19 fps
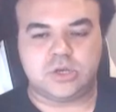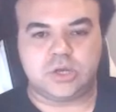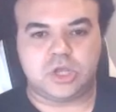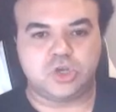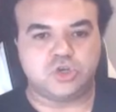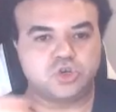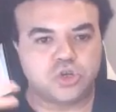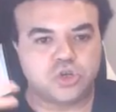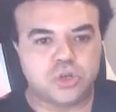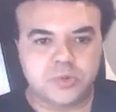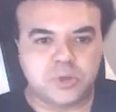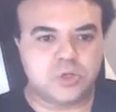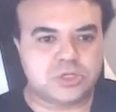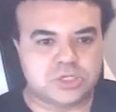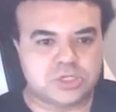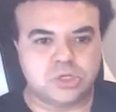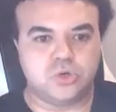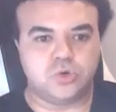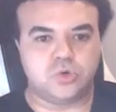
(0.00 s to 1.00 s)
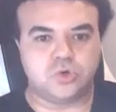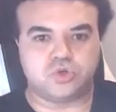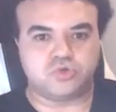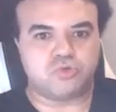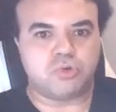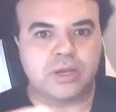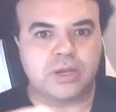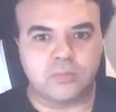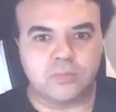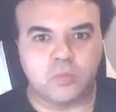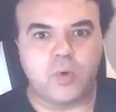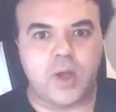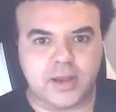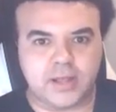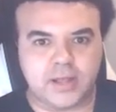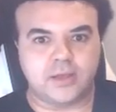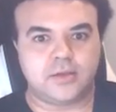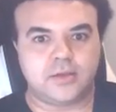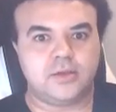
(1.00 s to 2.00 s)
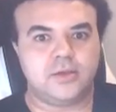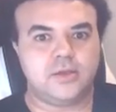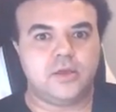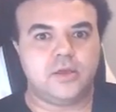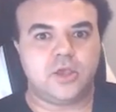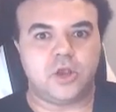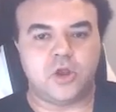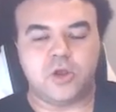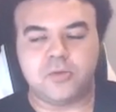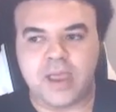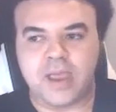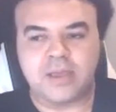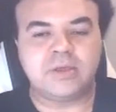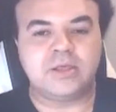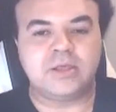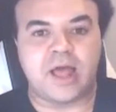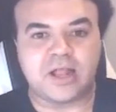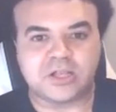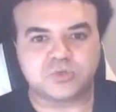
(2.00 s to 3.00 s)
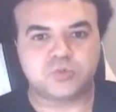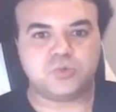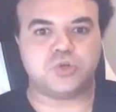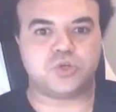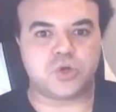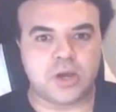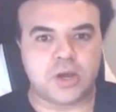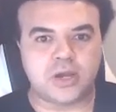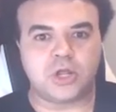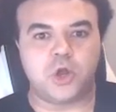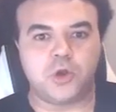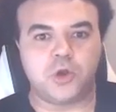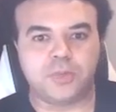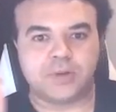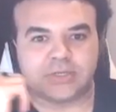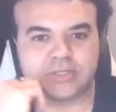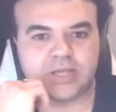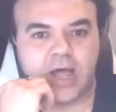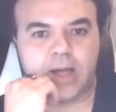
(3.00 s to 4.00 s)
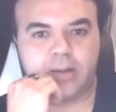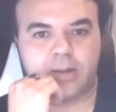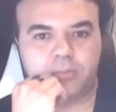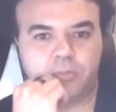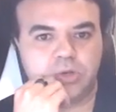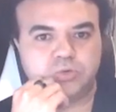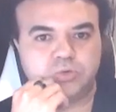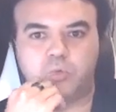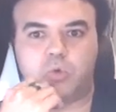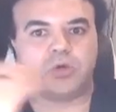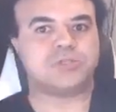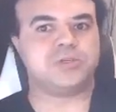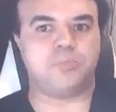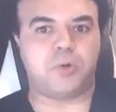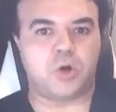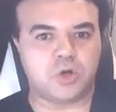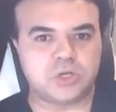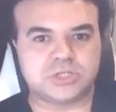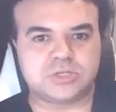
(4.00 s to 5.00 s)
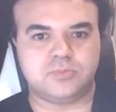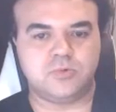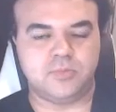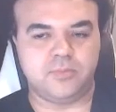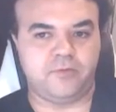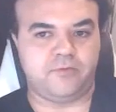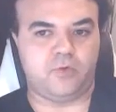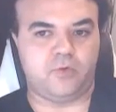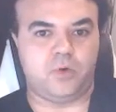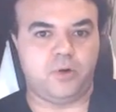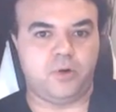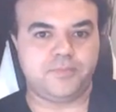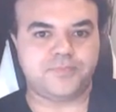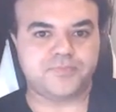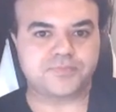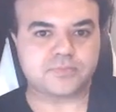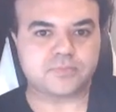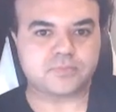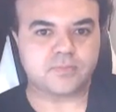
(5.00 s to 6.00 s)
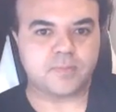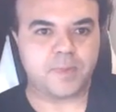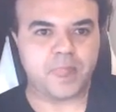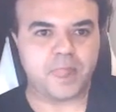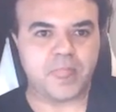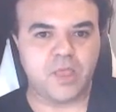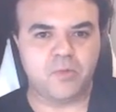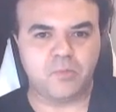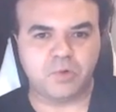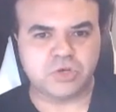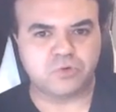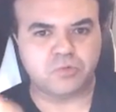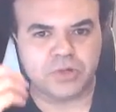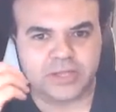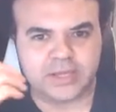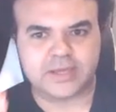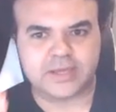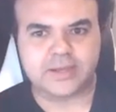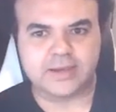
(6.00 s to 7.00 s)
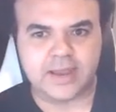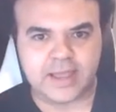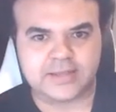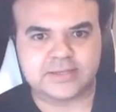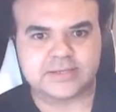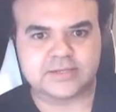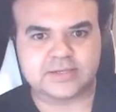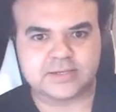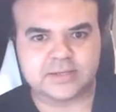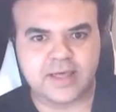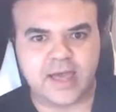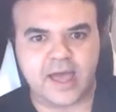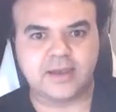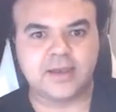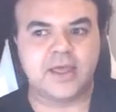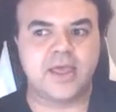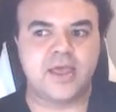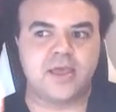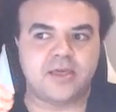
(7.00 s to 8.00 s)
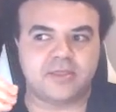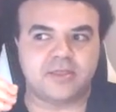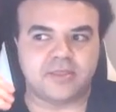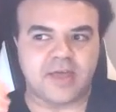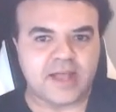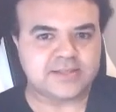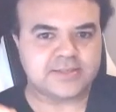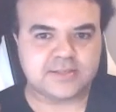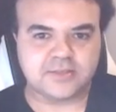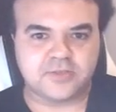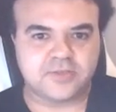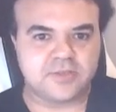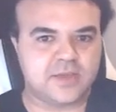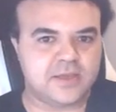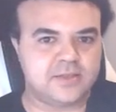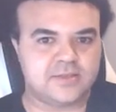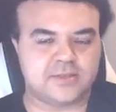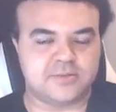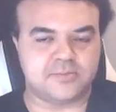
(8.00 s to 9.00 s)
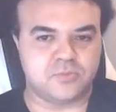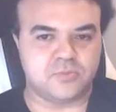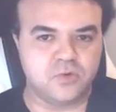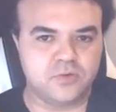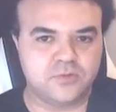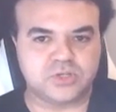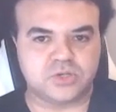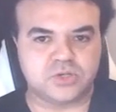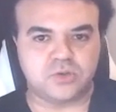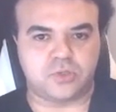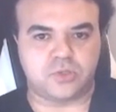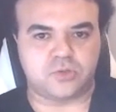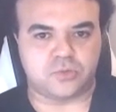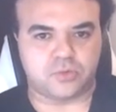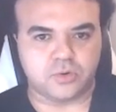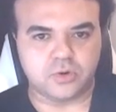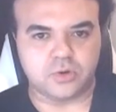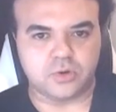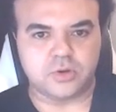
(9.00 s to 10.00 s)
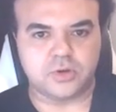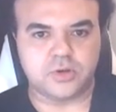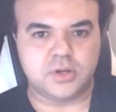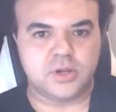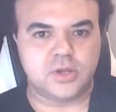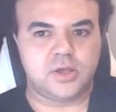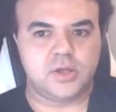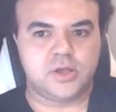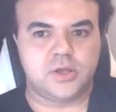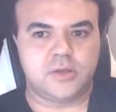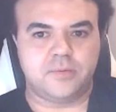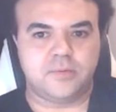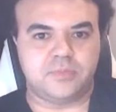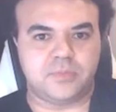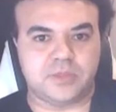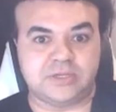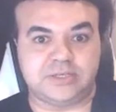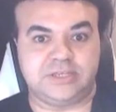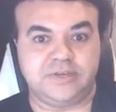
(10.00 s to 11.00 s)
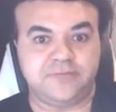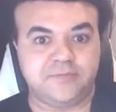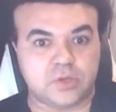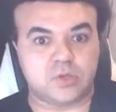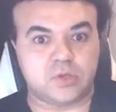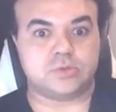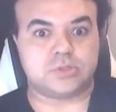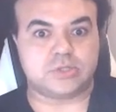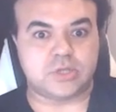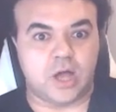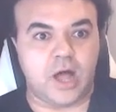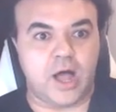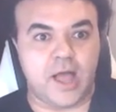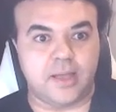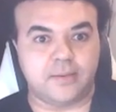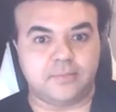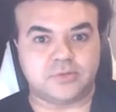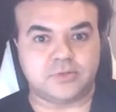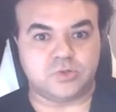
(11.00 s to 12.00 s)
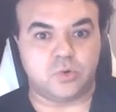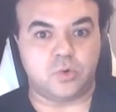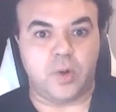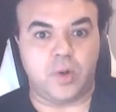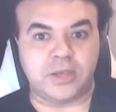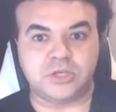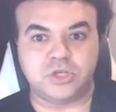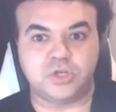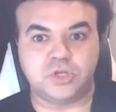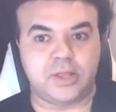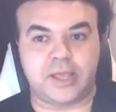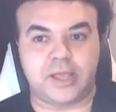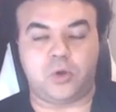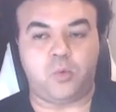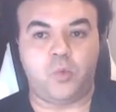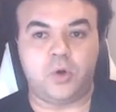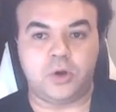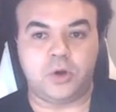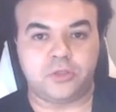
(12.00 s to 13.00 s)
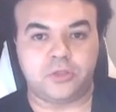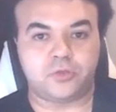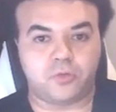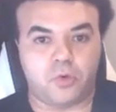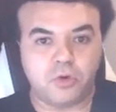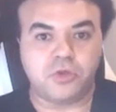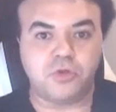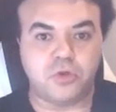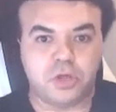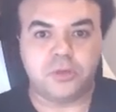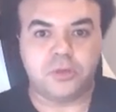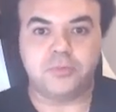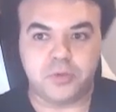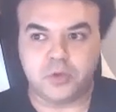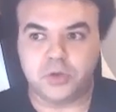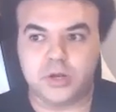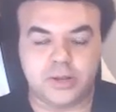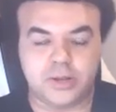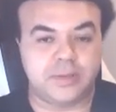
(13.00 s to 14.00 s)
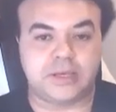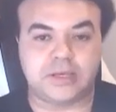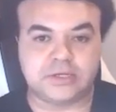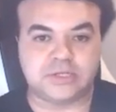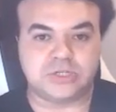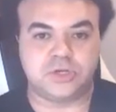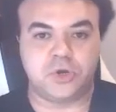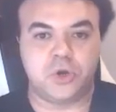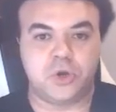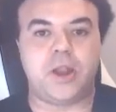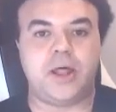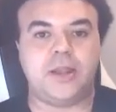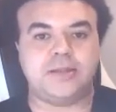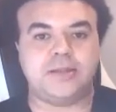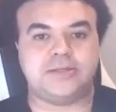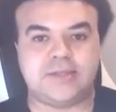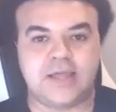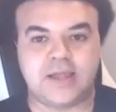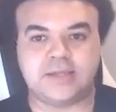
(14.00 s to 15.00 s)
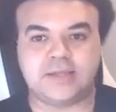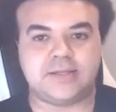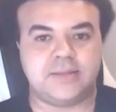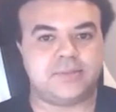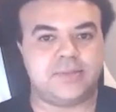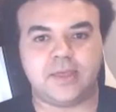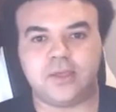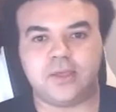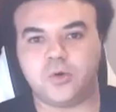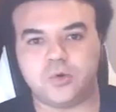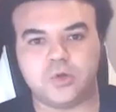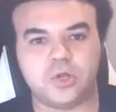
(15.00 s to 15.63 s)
contribute to your dream wedding. You know, maybe that's what trading opens up, which wasn't possible before. And when you're really connected to that, that's the thing that moves you through the difficult times, or when you like want to throw your computer because you're not understanding something, or